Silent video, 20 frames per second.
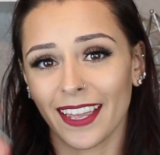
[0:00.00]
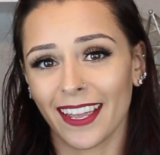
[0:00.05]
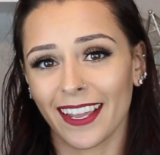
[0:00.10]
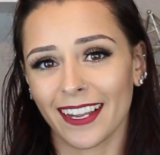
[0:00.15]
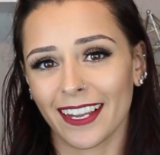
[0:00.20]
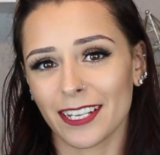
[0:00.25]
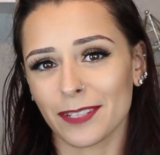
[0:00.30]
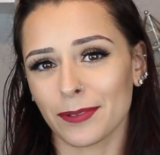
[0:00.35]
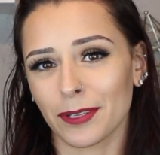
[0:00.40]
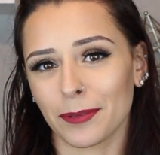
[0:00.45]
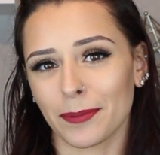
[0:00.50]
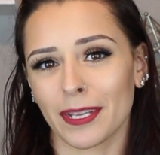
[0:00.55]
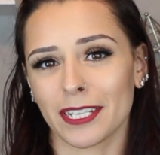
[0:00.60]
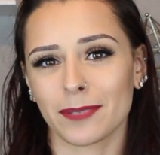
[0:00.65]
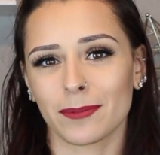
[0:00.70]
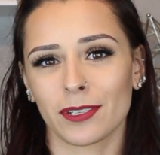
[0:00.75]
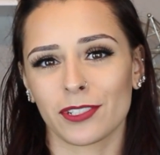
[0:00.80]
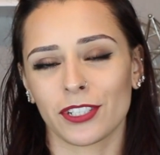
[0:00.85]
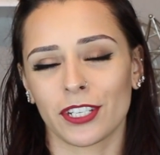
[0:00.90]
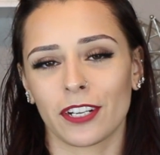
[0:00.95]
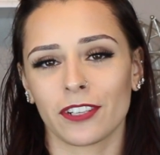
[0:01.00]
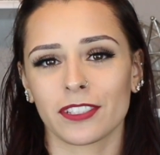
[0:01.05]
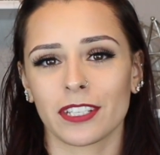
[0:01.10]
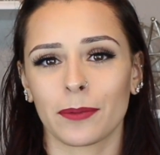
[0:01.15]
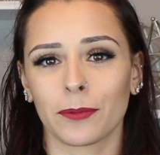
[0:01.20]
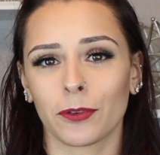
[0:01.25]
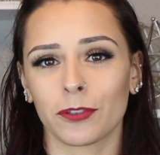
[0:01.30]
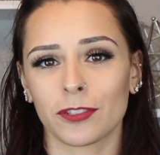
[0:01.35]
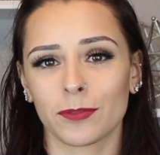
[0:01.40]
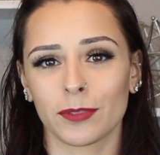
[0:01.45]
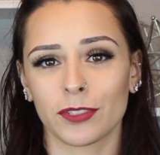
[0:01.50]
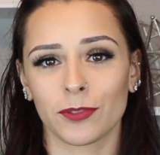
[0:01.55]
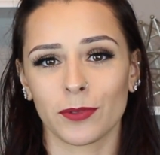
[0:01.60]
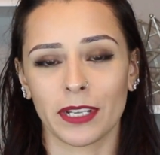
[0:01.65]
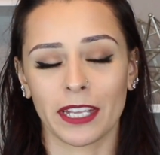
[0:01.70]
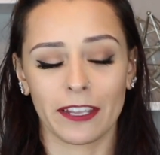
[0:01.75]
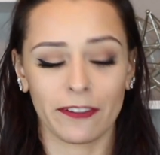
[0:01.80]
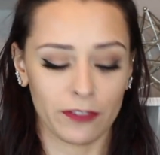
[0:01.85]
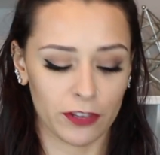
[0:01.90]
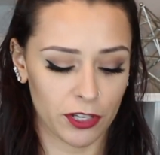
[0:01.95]
Hey guys, welcome back to my channel. Today I'm going to be
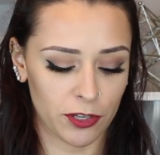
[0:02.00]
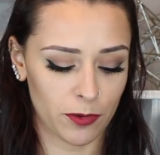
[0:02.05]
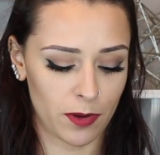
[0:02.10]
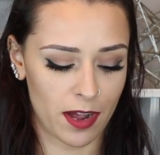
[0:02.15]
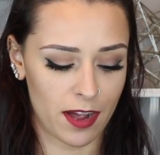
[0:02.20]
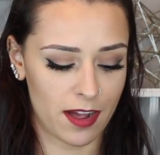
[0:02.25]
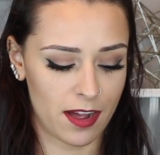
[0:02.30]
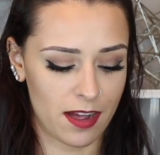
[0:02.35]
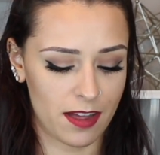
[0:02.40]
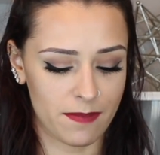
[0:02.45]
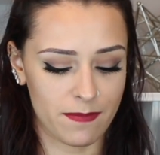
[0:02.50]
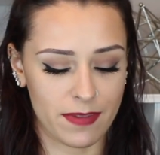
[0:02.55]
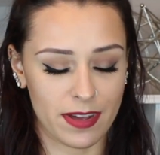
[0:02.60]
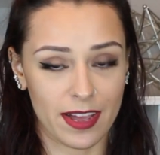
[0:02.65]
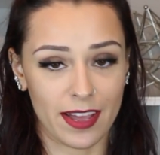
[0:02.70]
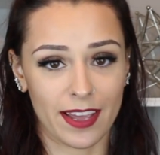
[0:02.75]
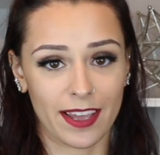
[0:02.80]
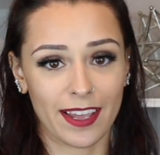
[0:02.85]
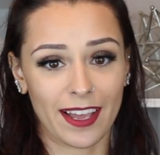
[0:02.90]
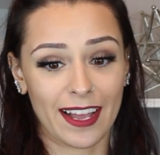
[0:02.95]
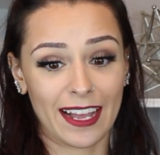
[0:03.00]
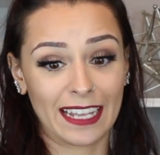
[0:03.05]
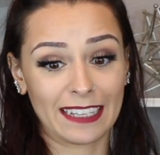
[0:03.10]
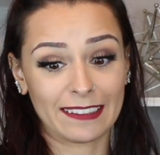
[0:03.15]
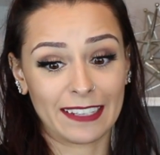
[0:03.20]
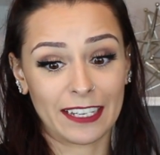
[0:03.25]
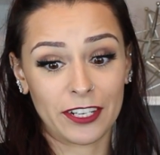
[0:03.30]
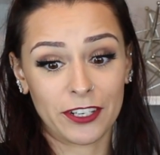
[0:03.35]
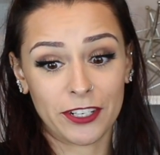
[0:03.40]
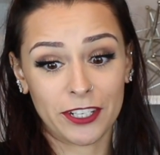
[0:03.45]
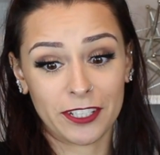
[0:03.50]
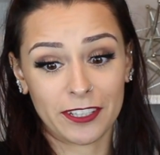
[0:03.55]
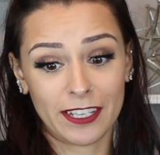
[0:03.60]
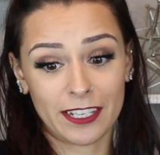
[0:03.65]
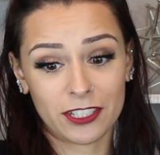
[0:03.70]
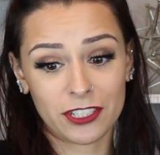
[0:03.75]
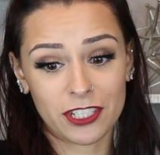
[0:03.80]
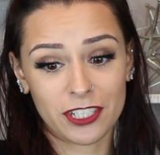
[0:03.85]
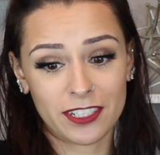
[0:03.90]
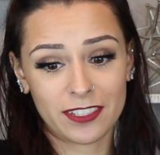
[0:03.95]
doing a video on my highlighter
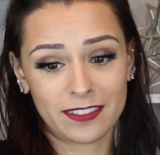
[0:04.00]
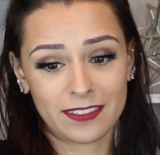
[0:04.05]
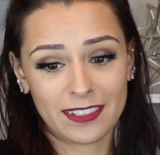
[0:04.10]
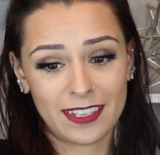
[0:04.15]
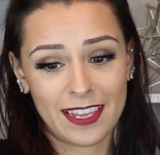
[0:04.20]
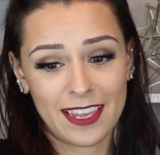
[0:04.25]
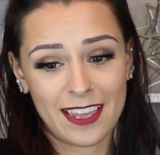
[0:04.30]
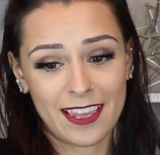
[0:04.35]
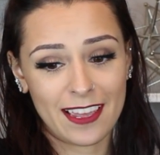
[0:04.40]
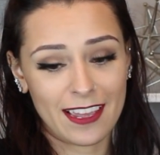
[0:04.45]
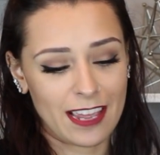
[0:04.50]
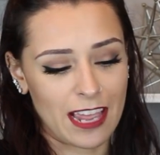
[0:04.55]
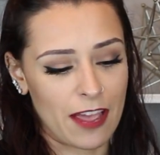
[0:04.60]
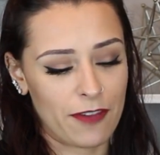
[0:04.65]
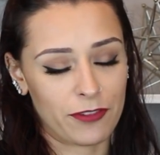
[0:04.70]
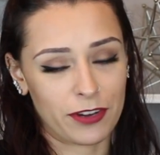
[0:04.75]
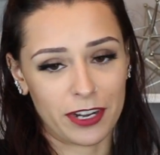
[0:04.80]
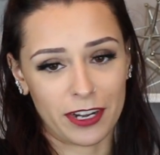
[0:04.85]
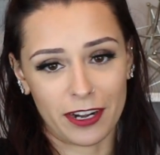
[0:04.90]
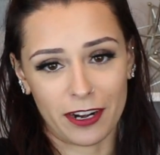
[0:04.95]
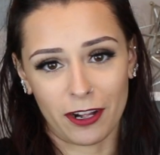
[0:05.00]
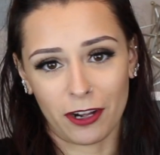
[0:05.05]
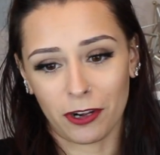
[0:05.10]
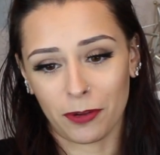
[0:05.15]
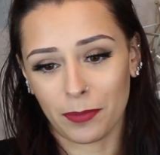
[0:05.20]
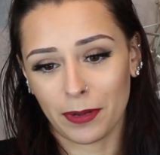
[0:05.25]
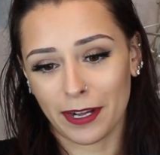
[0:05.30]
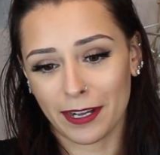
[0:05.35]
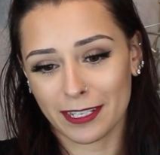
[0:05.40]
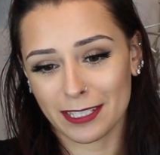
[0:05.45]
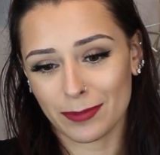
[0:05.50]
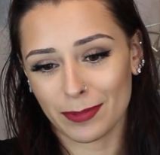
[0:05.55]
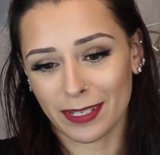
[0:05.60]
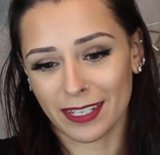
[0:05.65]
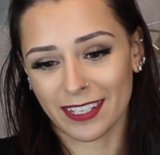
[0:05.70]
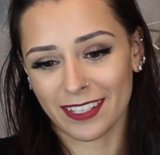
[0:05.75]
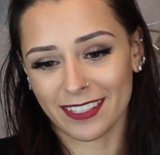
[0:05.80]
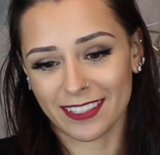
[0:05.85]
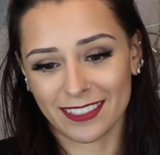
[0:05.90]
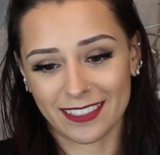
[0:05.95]
collection. I have it in an UGG box
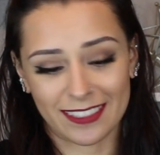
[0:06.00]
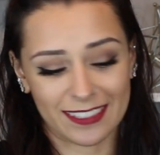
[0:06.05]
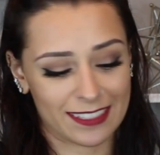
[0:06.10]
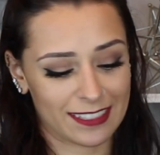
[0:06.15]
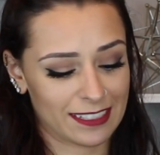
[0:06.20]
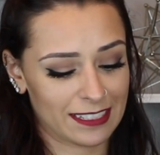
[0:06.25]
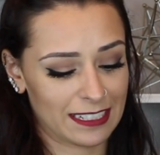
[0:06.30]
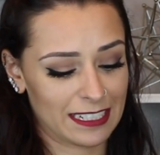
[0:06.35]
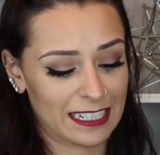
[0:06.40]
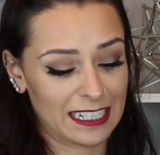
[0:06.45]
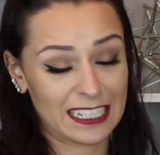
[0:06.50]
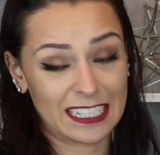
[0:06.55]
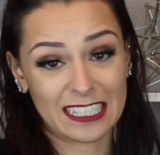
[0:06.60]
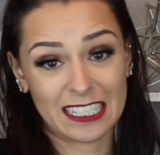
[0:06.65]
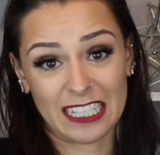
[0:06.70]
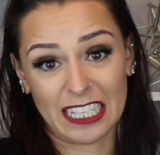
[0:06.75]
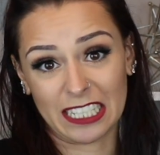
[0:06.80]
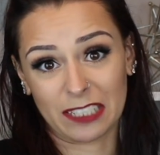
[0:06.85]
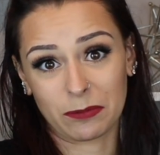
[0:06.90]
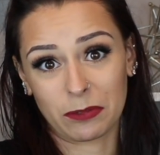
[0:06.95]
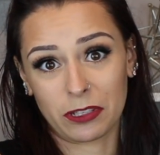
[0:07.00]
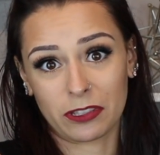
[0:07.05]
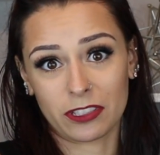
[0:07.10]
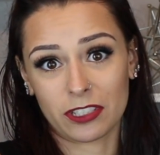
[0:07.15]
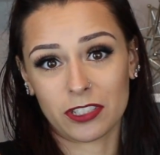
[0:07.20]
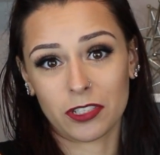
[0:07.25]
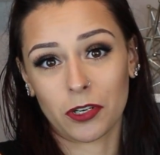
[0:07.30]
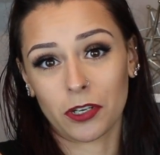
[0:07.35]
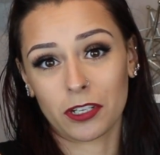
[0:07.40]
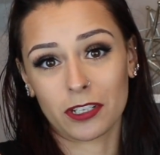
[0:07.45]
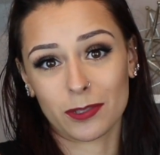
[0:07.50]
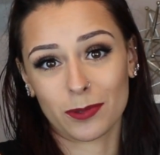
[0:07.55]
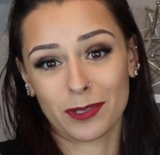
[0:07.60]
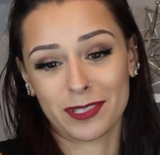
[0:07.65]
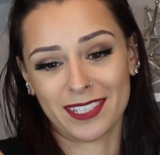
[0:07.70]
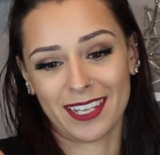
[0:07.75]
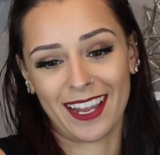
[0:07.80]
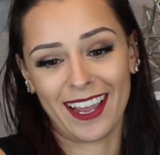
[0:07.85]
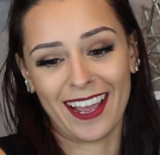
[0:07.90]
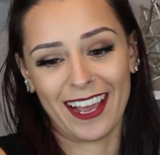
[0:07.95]
because it's like one of the sturdiest
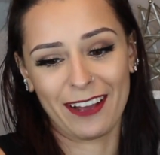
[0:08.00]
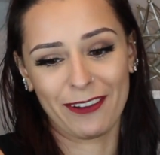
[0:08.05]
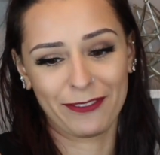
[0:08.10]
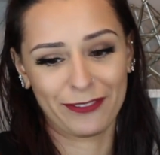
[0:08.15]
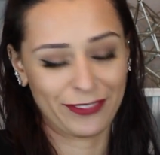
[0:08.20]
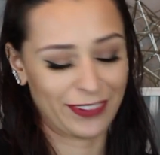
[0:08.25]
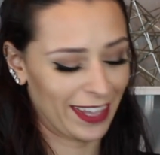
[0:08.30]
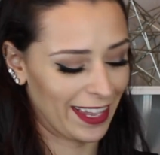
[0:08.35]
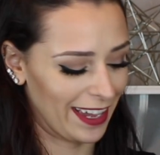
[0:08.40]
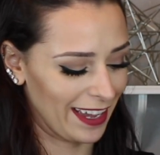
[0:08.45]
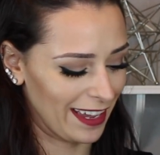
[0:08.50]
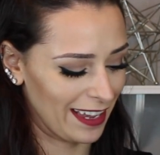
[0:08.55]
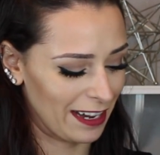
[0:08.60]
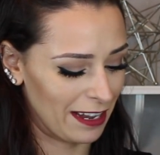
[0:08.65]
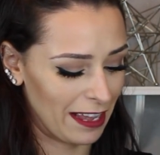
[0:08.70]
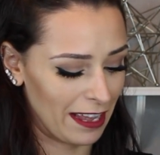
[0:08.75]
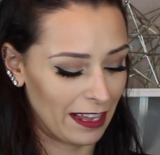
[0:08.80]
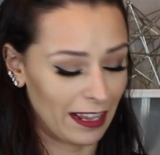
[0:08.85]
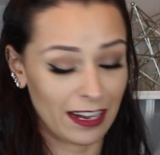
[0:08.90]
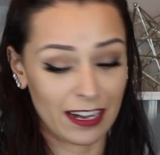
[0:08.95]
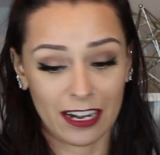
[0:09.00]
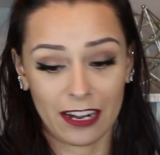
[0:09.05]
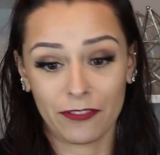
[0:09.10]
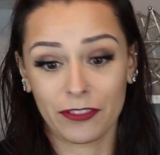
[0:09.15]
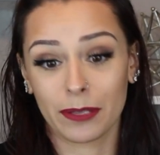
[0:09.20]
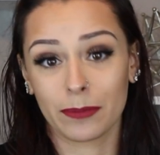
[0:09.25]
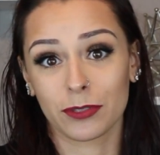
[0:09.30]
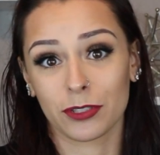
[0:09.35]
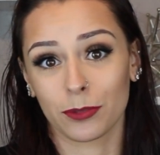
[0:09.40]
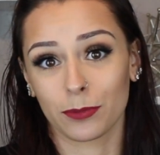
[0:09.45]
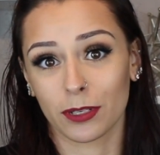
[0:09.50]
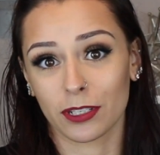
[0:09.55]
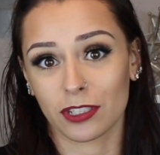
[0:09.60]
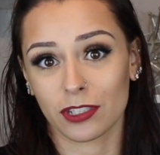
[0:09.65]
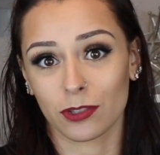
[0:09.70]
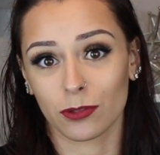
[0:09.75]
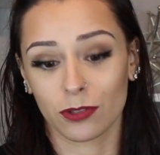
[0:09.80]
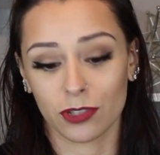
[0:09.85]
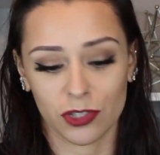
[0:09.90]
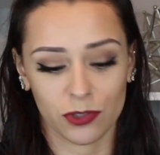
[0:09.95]
ones I have and I love them too much
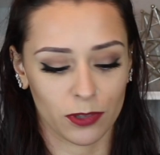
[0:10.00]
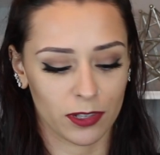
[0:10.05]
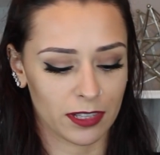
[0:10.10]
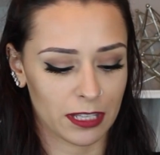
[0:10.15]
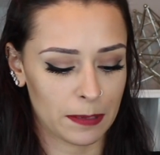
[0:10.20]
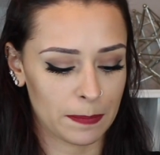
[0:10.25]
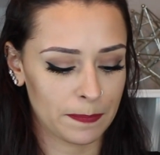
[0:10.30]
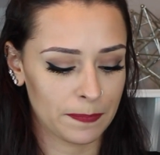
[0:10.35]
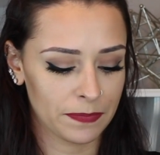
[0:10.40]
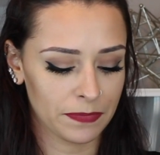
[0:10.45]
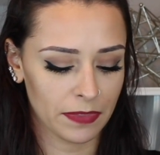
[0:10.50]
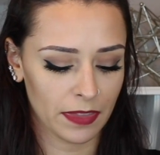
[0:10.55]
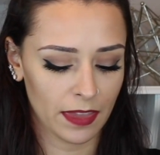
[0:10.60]
to destroy them.